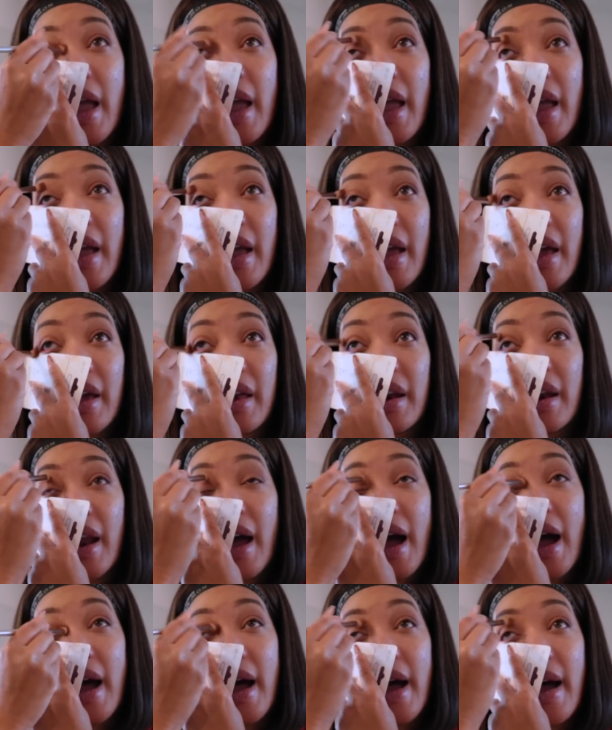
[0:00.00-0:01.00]
and
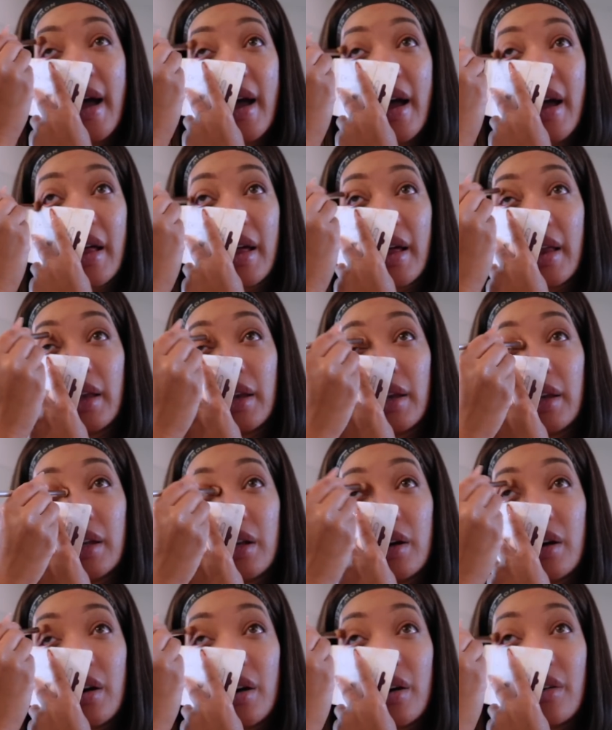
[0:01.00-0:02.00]
I
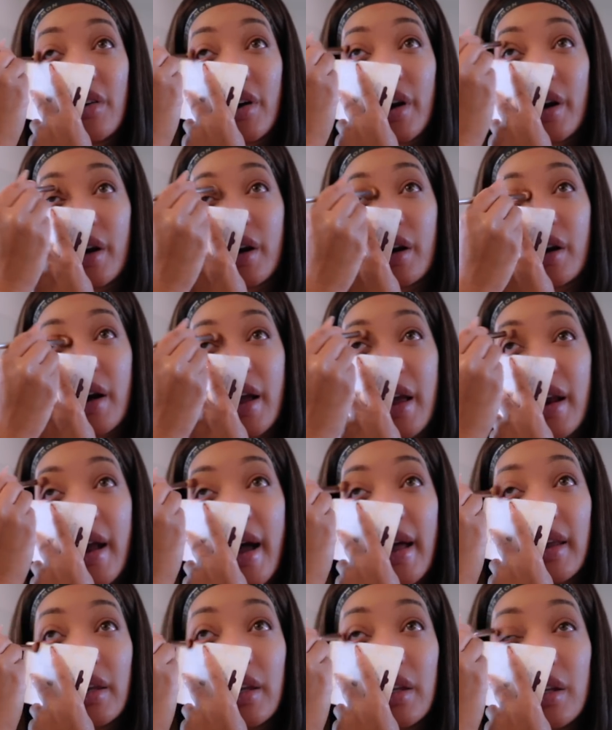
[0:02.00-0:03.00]
love her and
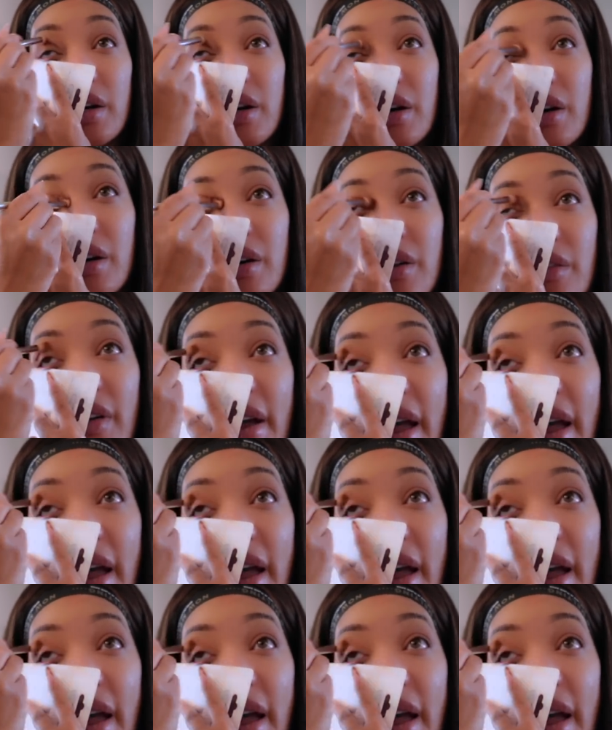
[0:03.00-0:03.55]
I love